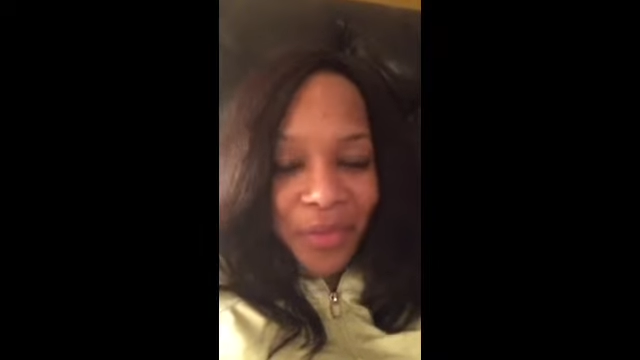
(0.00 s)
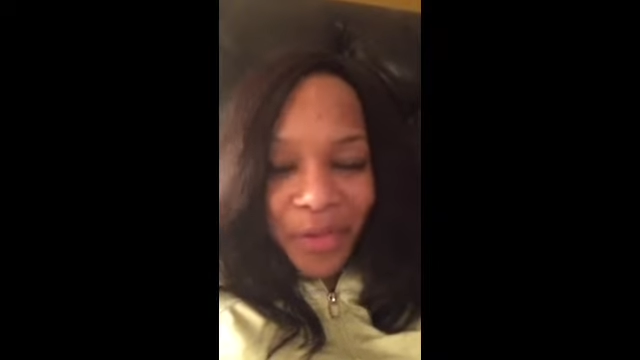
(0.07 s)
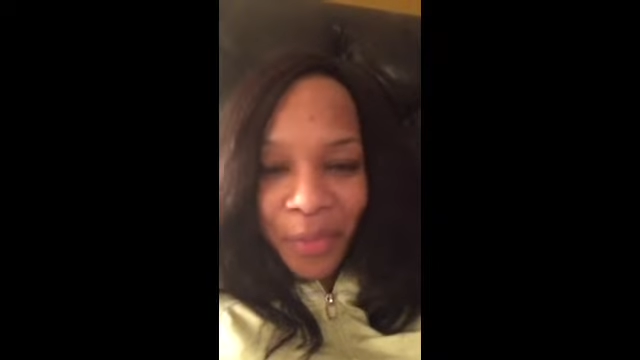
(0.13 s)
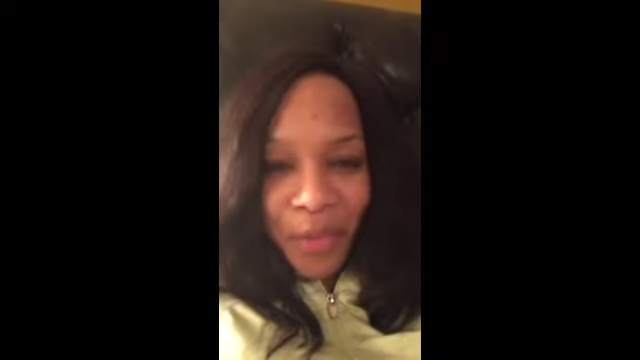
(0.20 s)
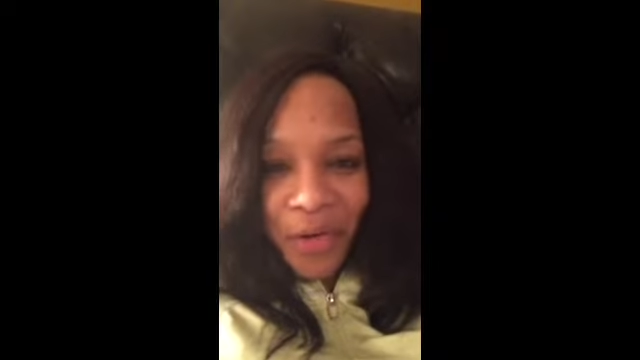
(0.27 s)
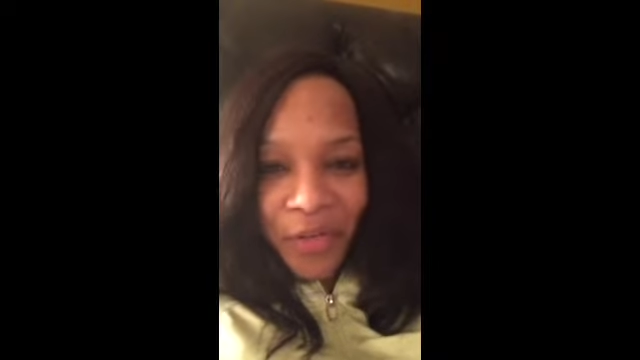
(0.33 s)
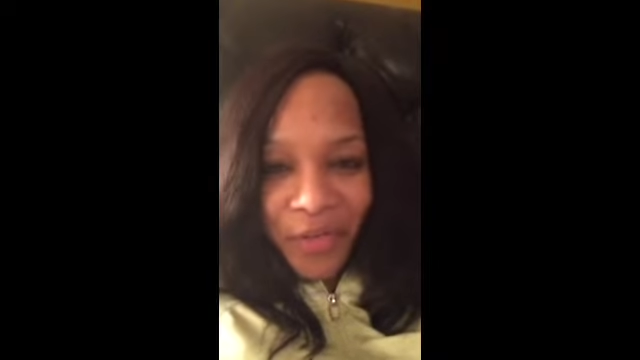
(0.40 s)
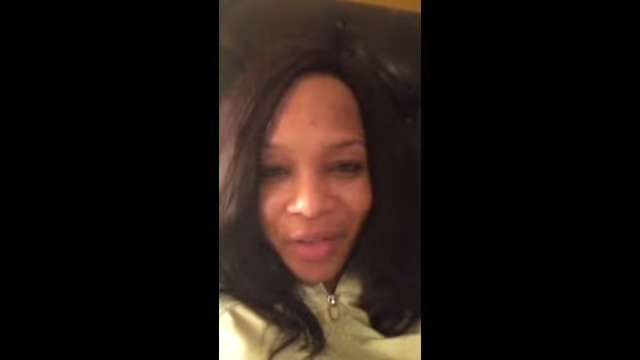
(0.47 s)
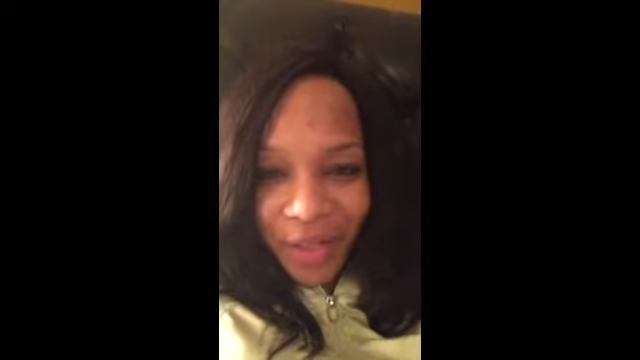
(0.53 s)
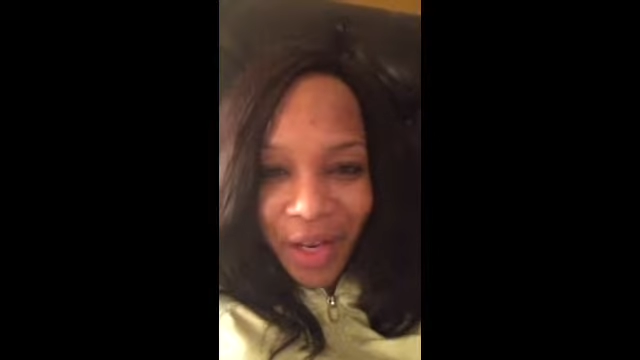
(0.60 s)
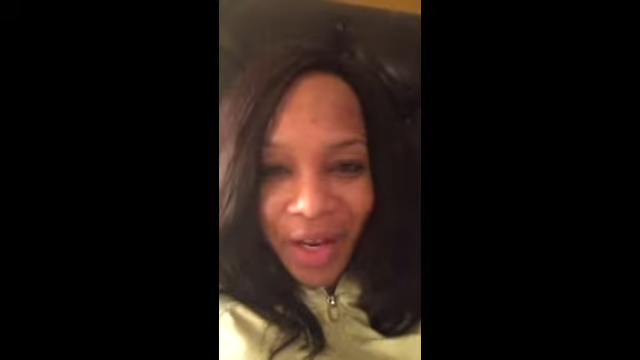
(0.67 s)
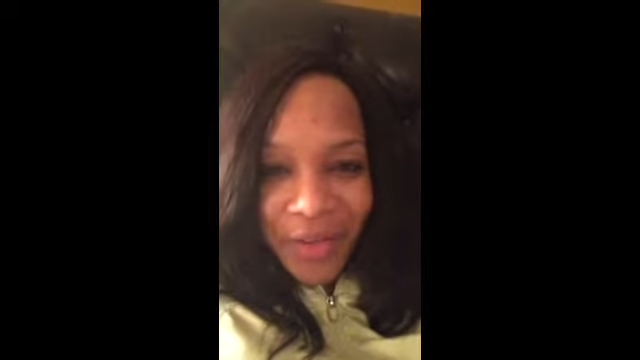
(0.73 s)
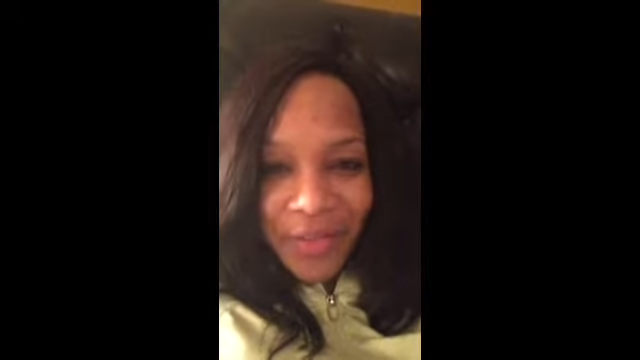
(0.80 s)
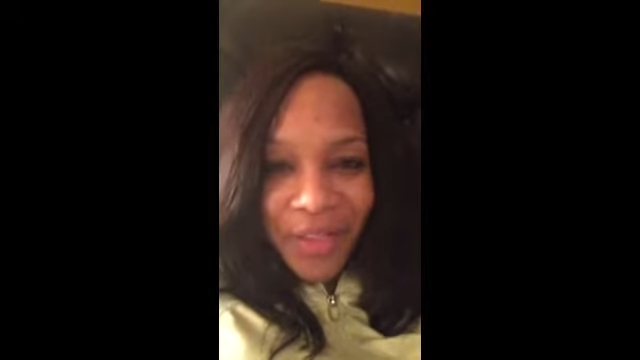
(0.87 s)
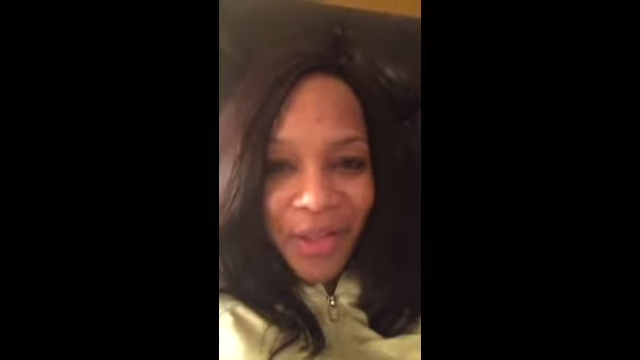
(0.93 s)
the perfect
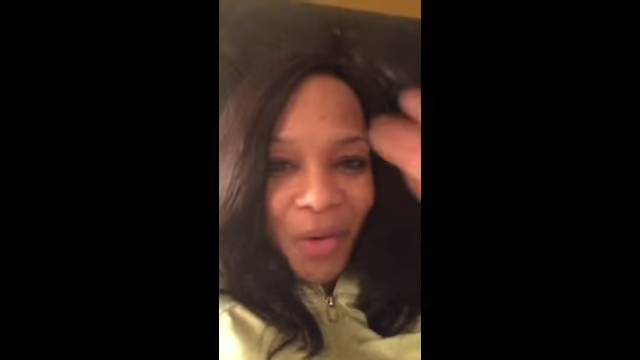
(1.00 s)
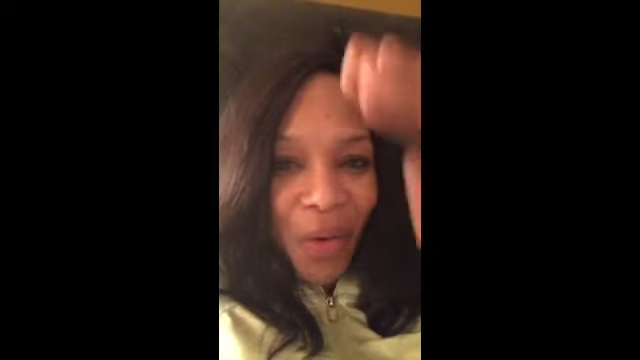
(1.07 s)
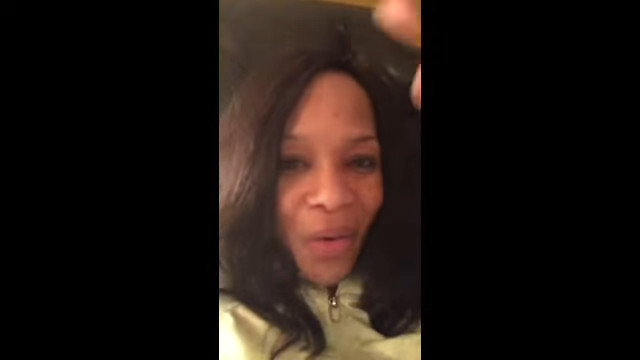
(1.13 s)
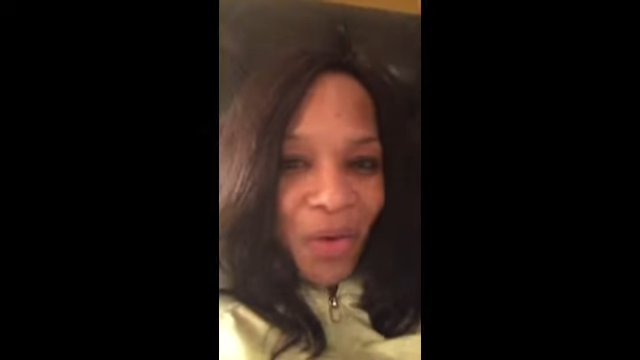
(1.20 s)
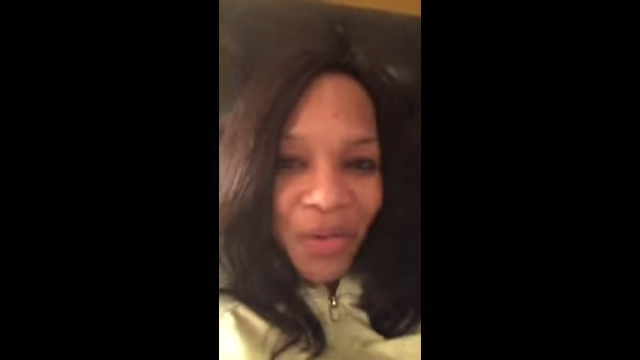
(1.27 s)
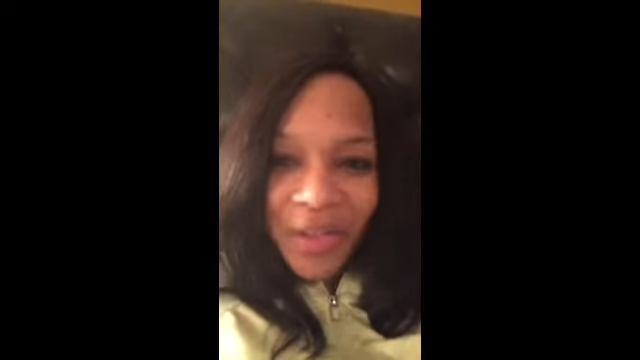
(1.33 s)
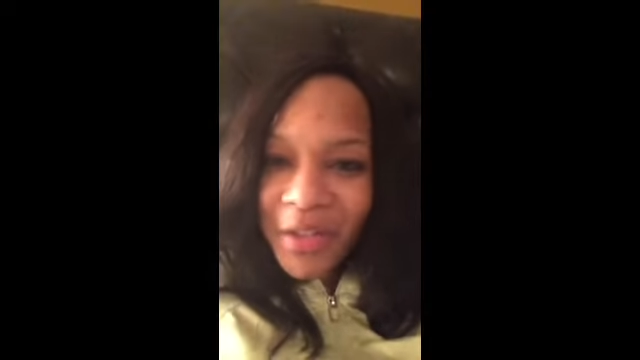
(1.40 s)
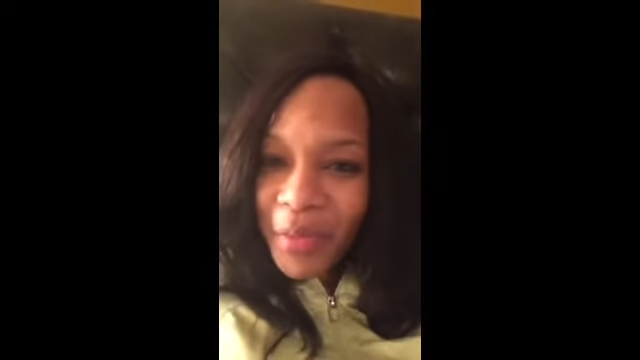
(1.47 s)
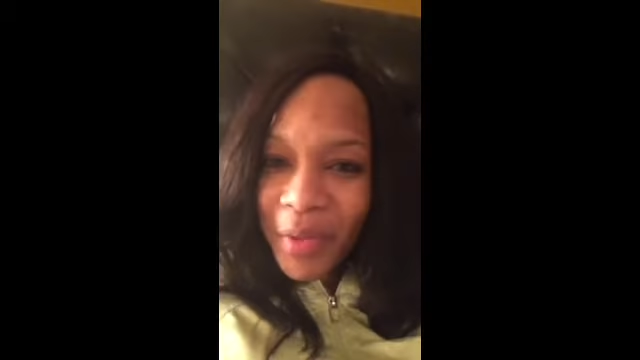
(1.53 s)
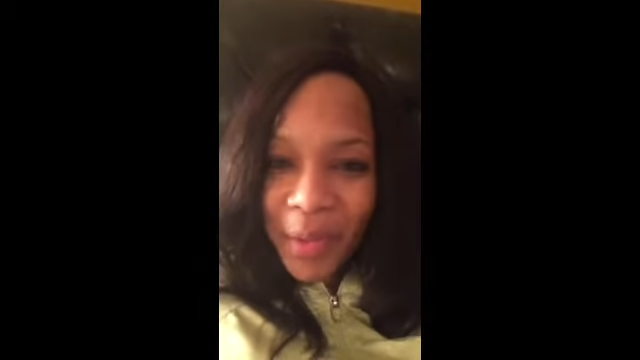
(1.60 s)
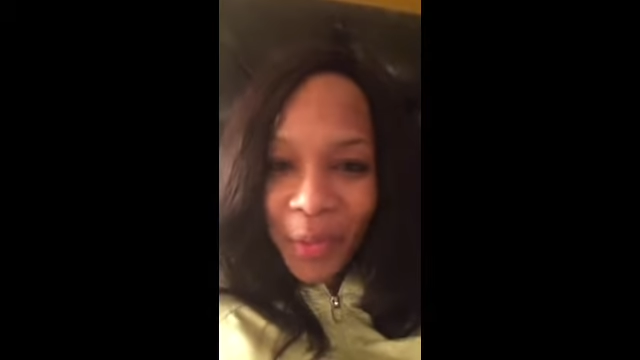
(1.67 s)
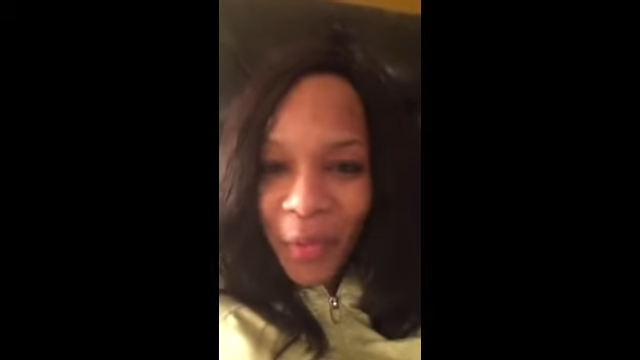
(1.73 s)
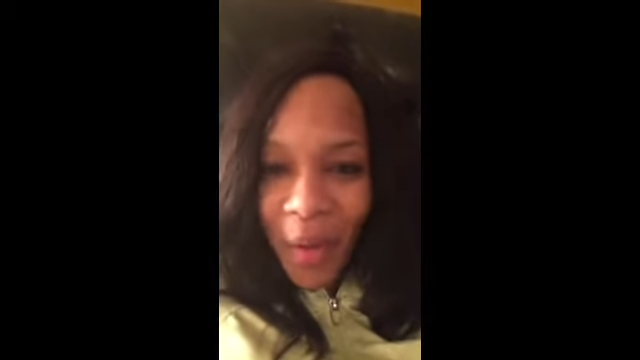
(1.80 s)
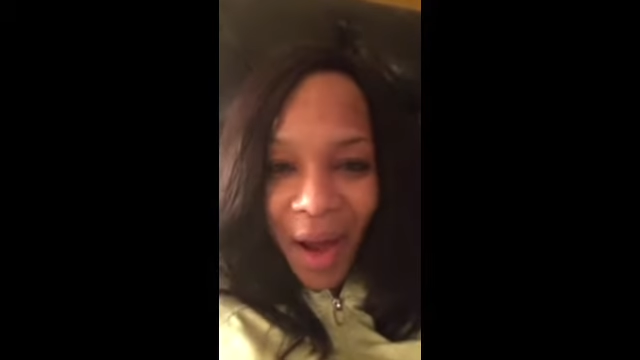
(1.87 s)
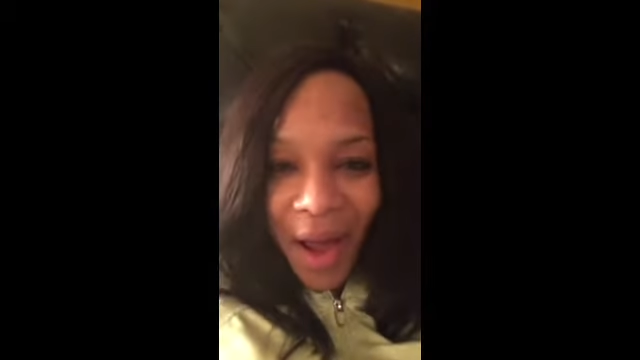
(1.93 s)
lives that all these
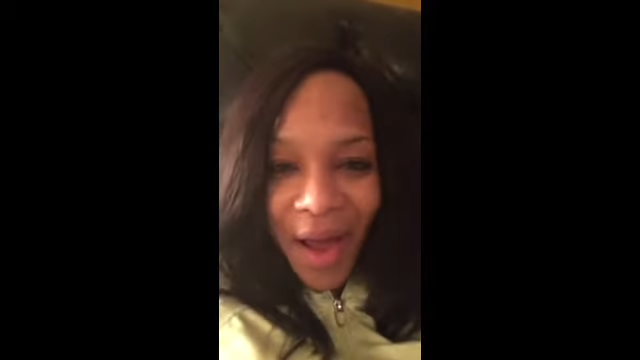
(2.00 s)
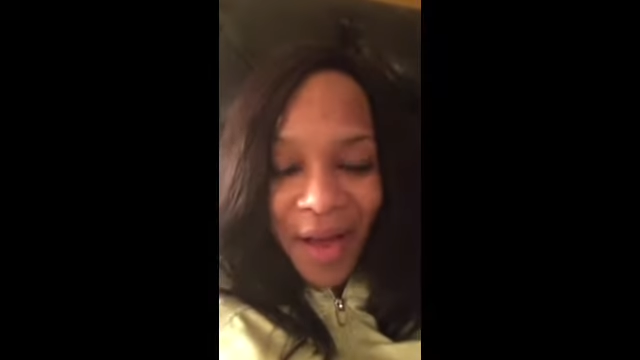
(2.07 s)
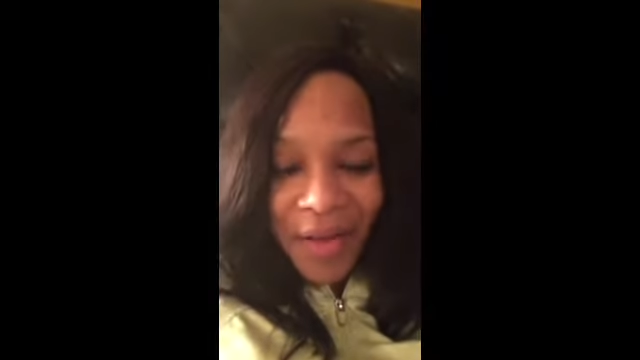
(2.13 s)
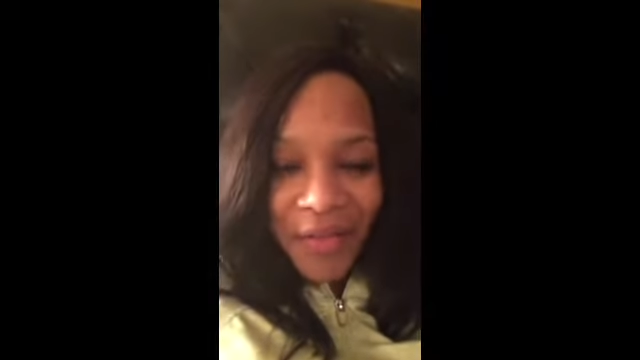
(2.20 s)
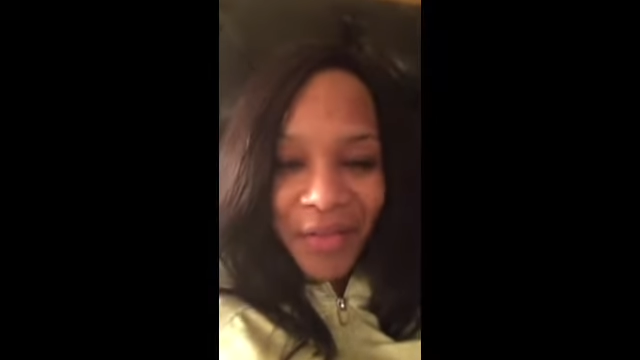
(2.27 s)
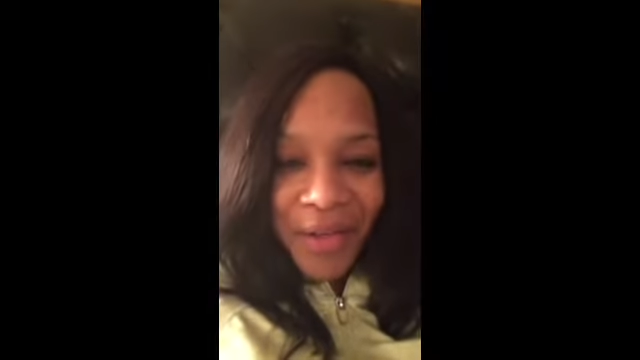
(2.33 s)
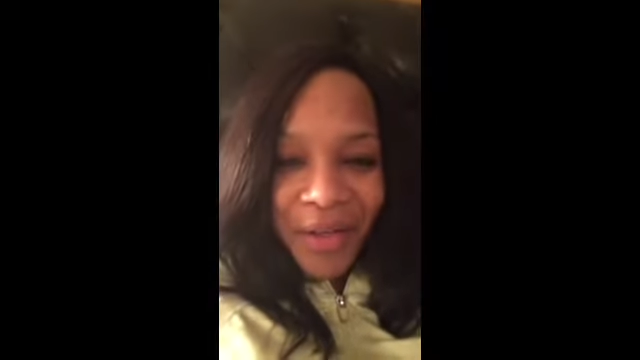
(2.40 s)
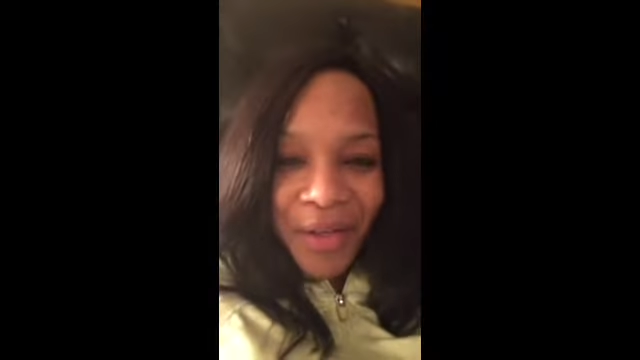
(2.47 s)
people have,